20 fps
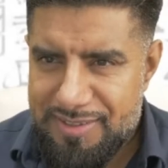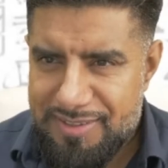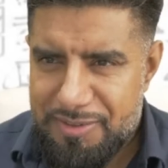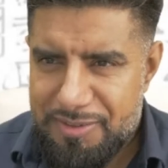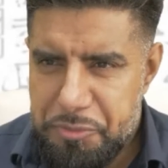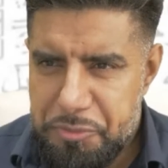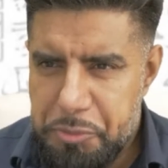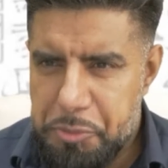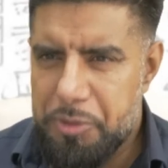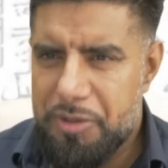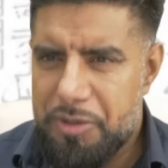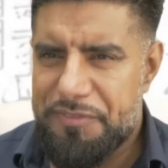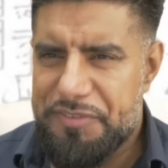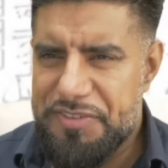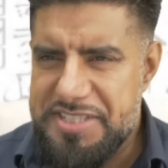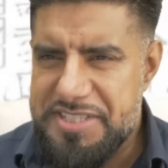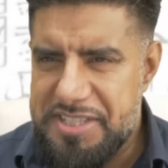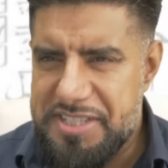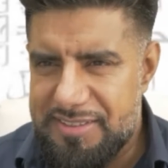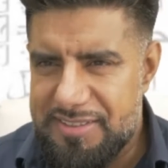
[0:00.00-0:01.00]
all of a
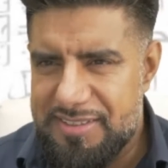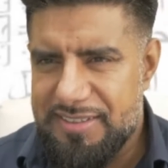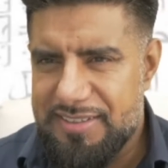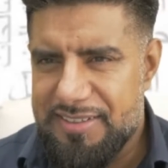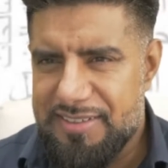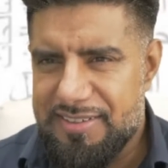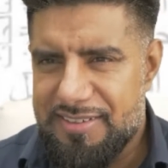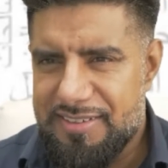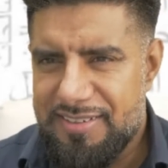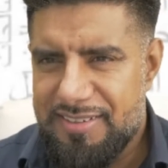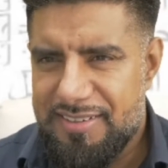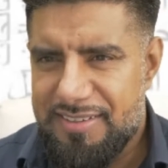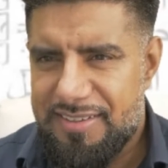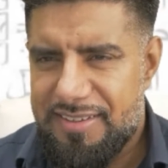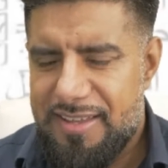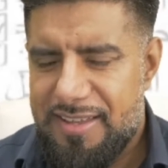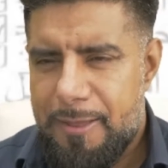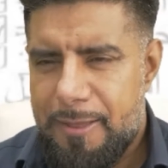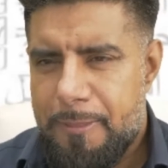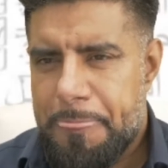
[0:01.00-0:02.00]
sudden,
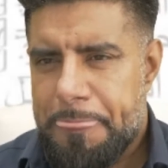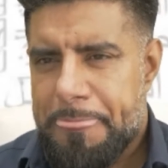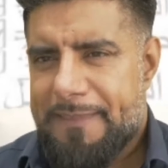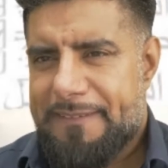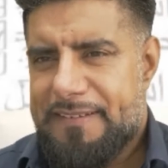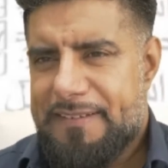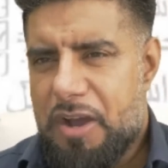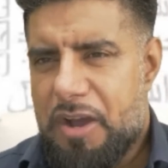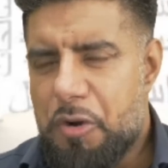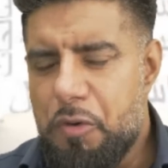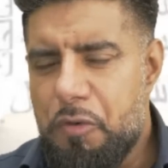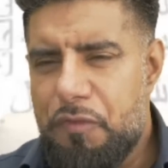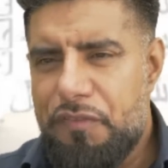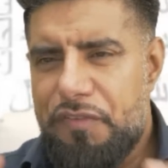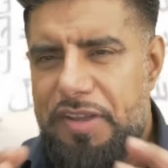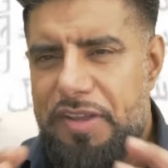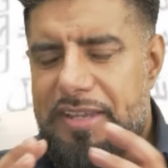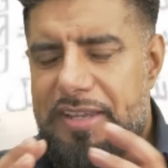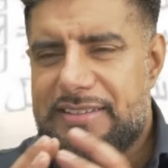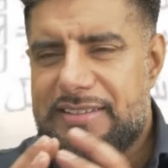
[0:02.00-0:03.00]

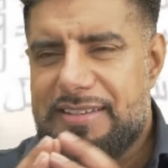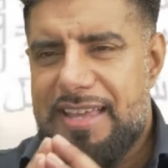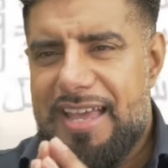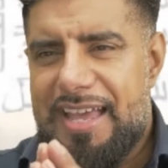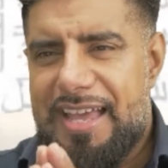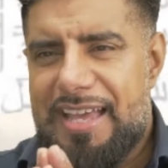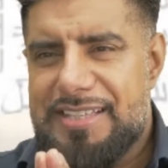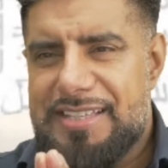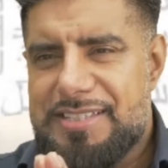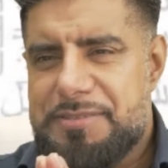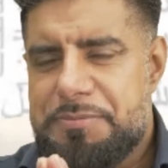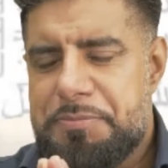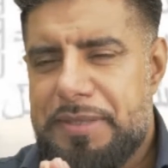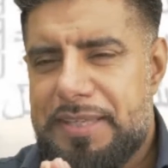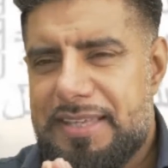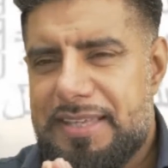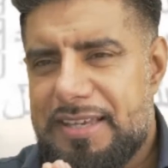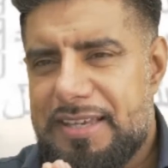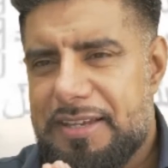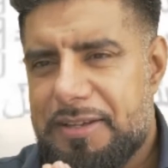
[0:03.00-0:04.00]
COVID has
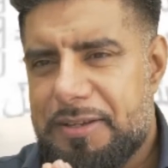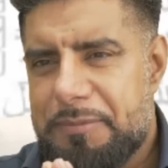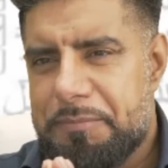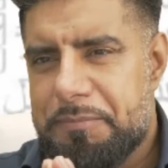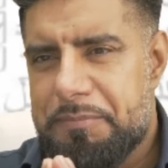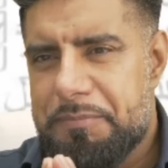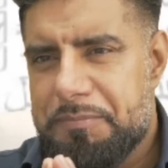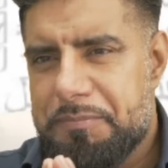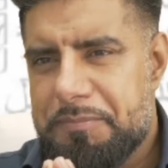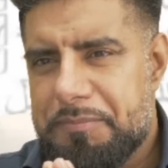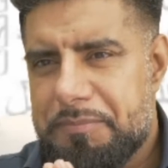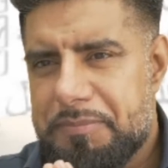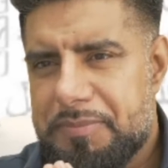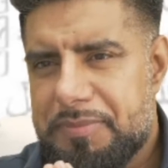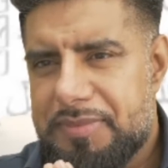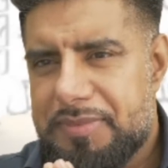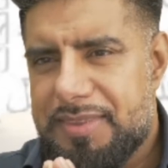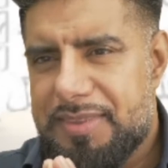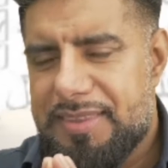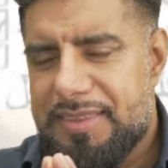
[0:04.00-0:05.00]
become
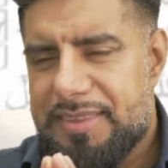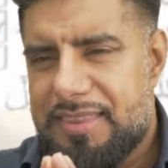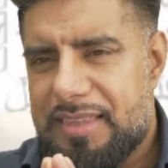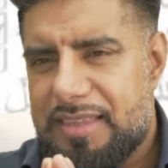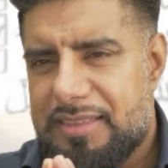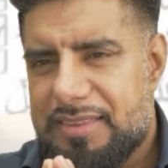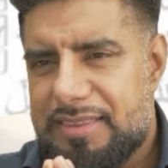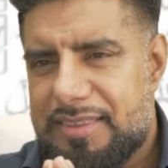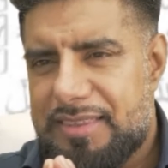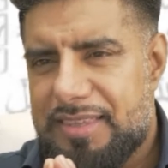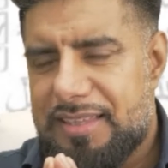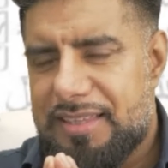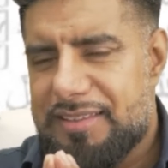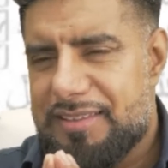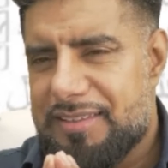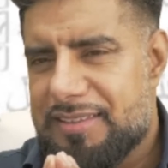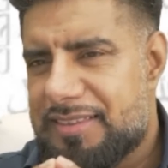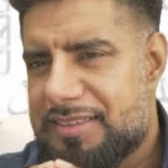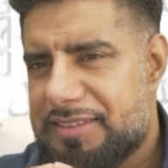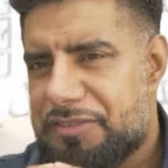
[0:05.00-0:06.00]

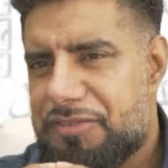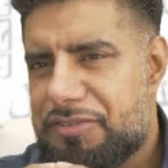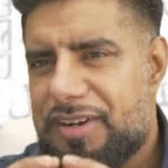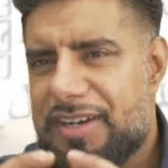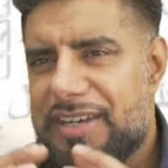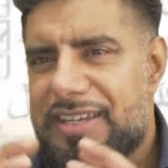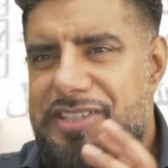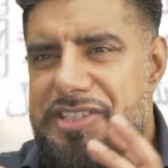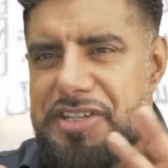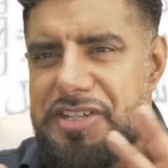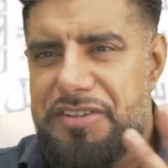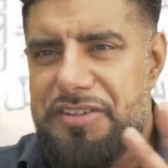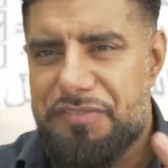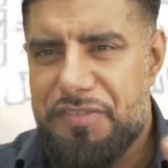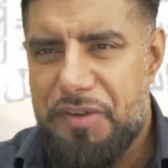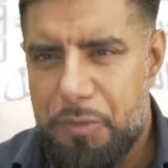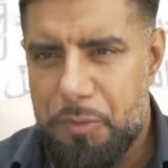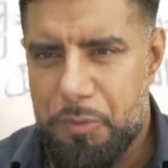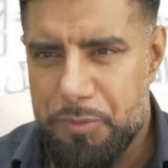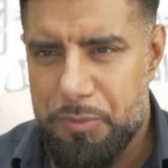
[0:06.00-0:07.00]
the religion of
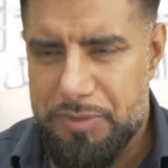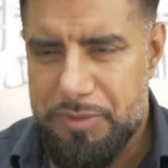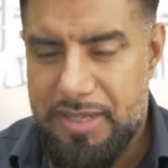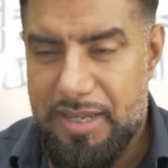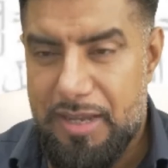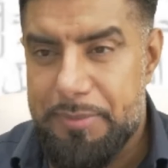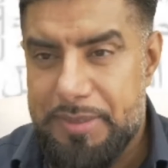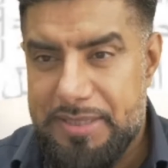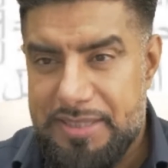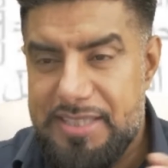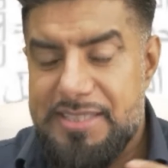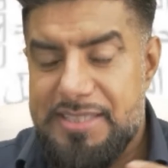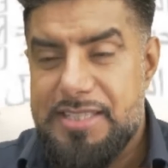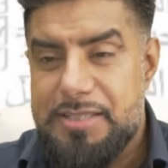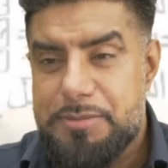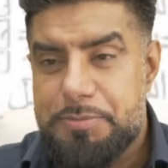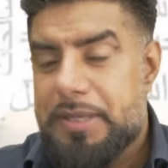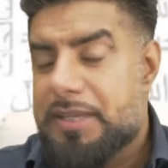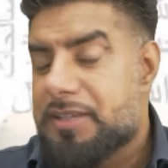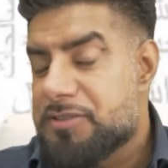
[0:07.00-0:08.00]
old. I mean, this
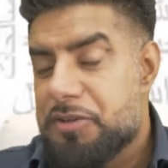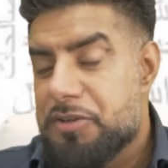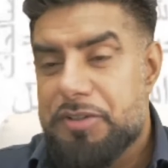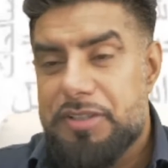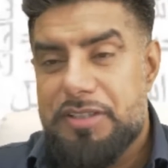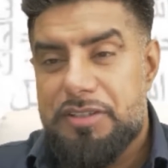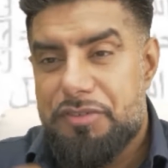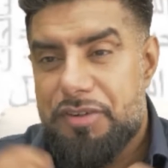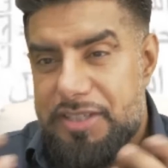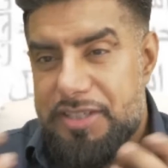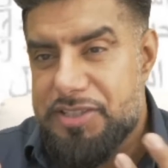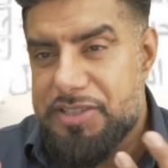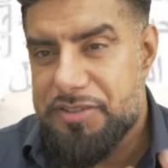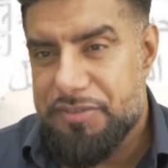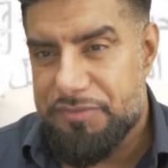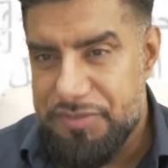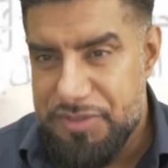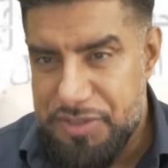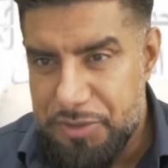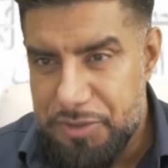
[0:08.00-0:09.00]
is because, the religion
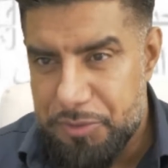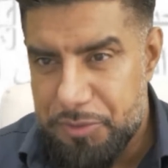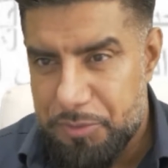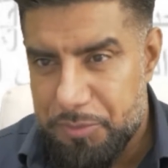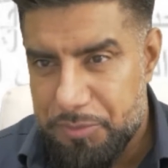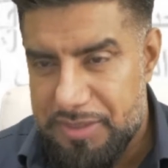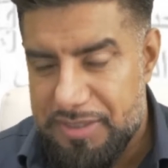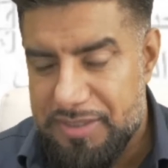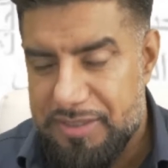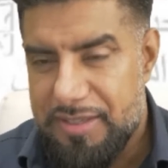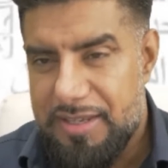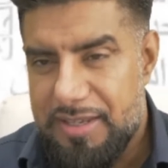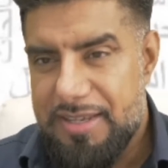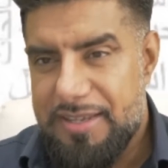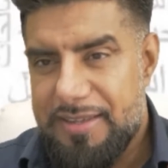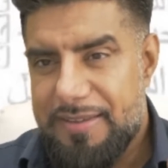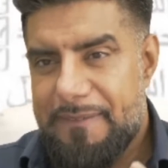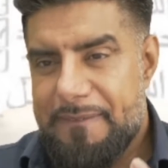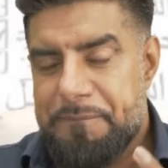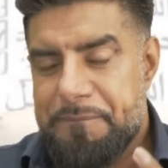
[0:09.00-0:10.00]
of new.
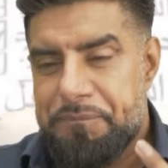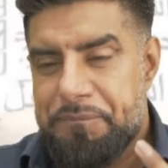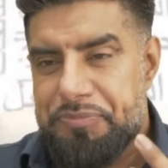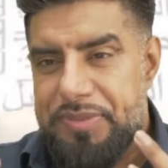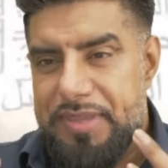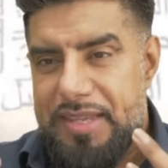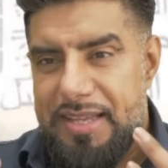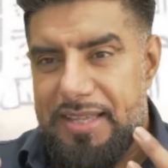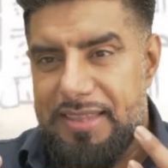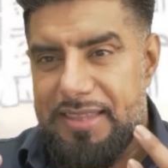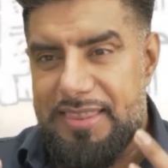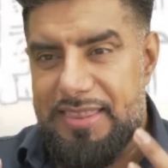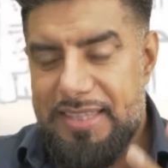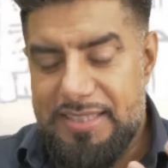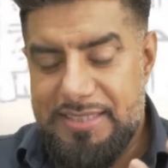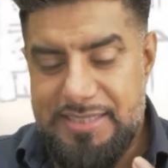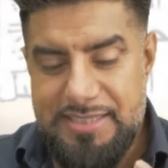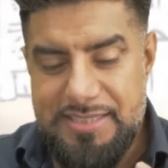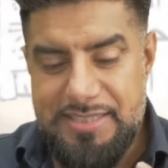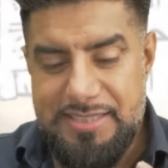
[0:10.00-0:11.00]

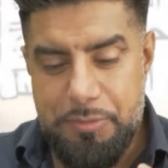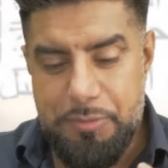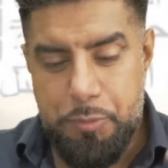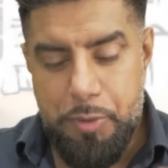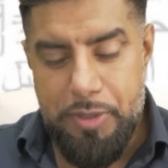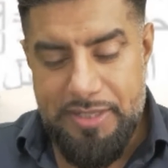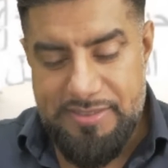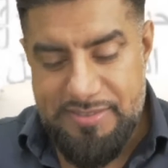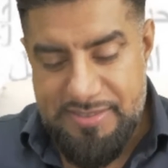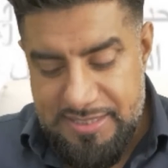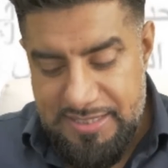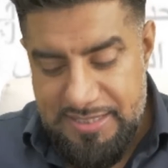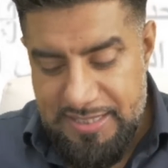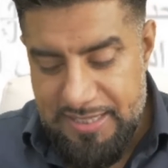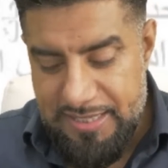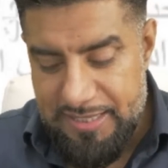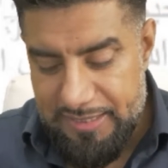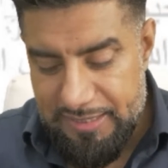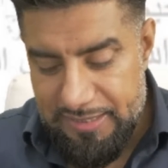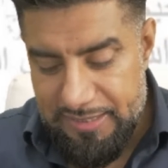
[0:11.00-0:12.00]
This we're
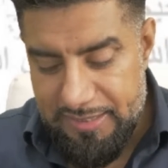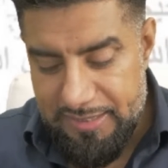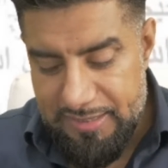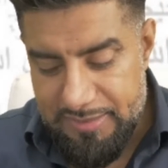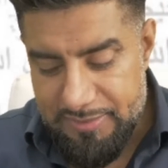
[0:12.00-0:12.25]
seeing